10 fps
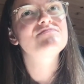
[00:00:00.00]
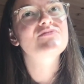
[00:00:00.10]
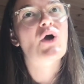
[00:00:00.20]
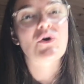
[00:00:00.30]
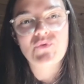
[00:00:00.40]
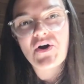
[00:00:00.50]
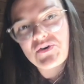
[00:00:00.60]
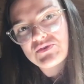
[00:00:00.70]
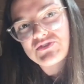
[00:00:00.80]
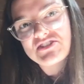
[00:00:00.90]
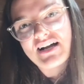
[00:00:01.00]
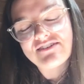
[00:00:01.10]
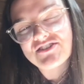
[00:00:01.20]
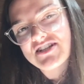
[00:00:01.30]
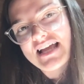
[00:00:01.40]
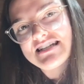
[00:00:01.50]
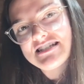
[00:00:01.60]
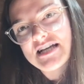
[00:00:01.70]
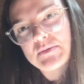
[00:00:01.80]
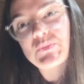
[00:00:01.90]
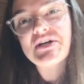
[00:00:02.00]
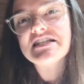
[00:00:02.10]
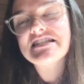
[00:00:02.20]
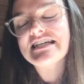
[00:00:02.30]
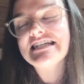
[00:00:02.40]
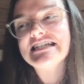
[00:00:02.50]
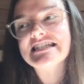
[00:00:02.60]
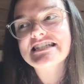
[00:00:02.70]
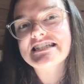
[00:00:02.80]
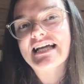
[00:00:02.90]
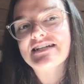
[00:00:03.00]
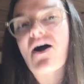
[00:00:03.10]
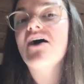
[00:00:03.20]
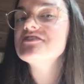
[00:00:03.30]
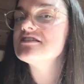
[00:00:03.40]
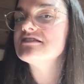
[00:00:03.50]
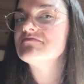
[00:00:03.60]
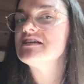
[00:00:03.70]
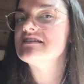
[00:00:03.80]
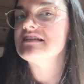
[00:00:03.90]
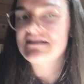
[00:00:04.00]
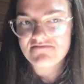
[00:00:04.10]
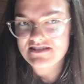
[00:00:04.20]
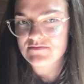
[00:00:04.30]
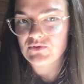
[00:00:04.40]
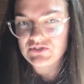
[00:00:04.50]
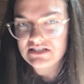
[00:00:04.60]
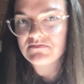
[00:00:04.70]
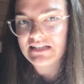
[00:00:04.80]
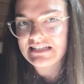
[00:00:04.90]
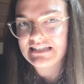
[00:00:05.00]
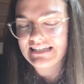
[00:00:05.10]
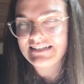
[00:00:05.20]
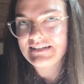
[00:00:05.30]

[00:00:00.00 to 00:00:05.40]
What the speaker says: quotes I would end up with is that autism is an invisible disability,